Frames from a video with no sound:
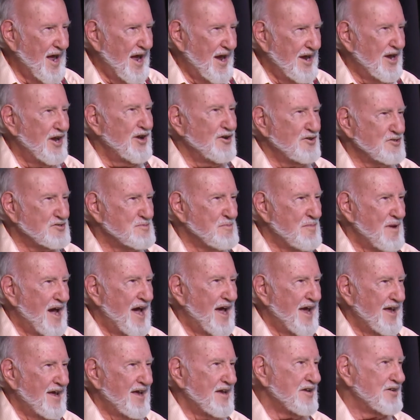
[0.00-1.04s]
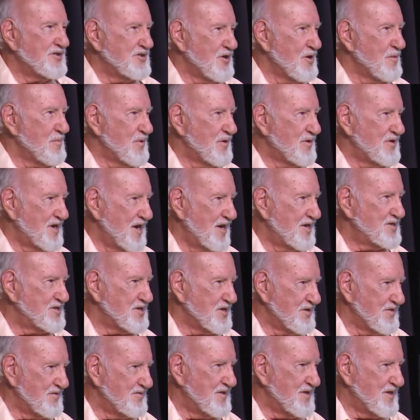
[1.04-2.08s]
Here's my
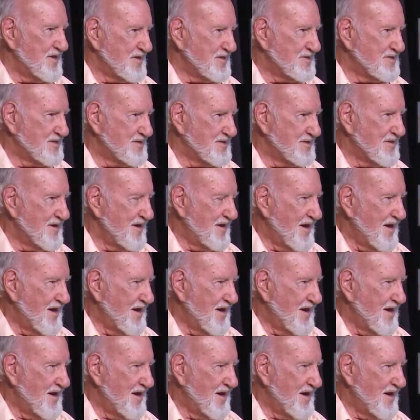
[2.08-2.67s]
interpretation of this.